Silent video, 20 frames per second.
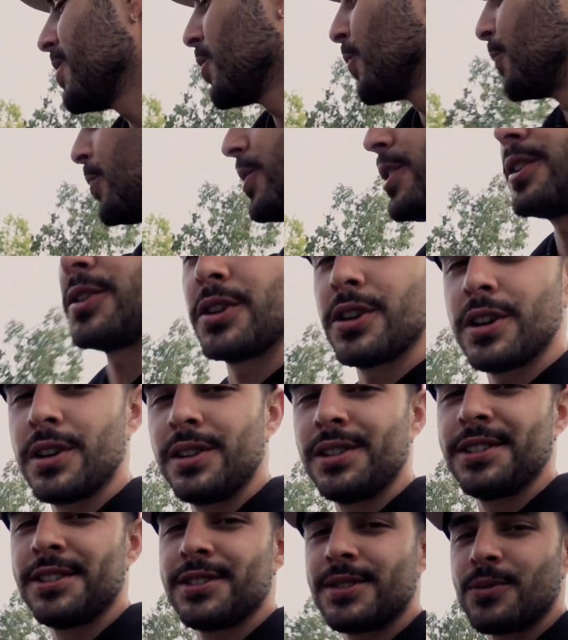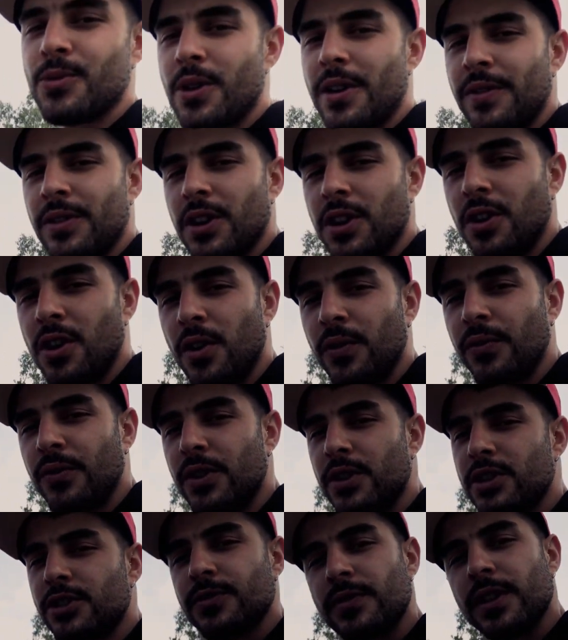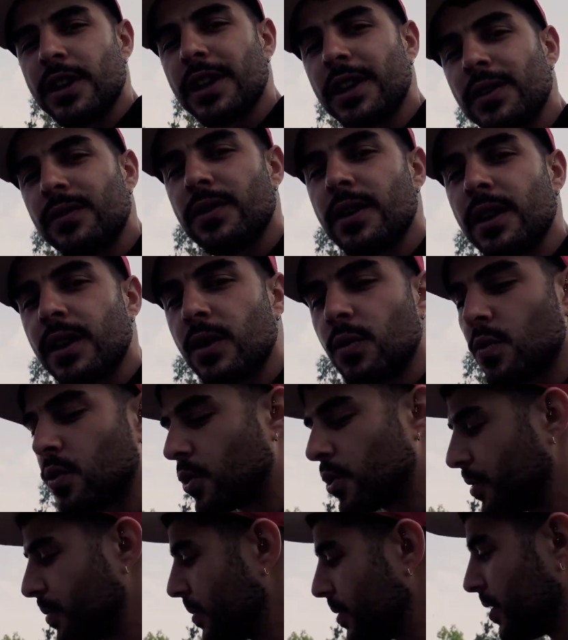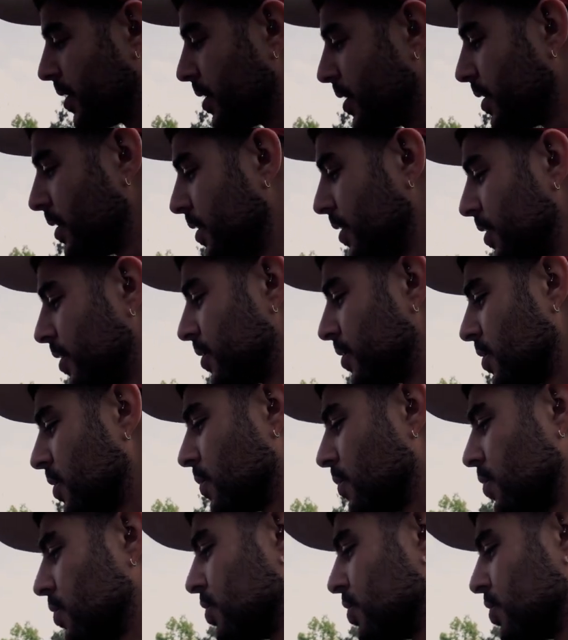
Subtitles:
opinion is when the coffee is very, very warm, so you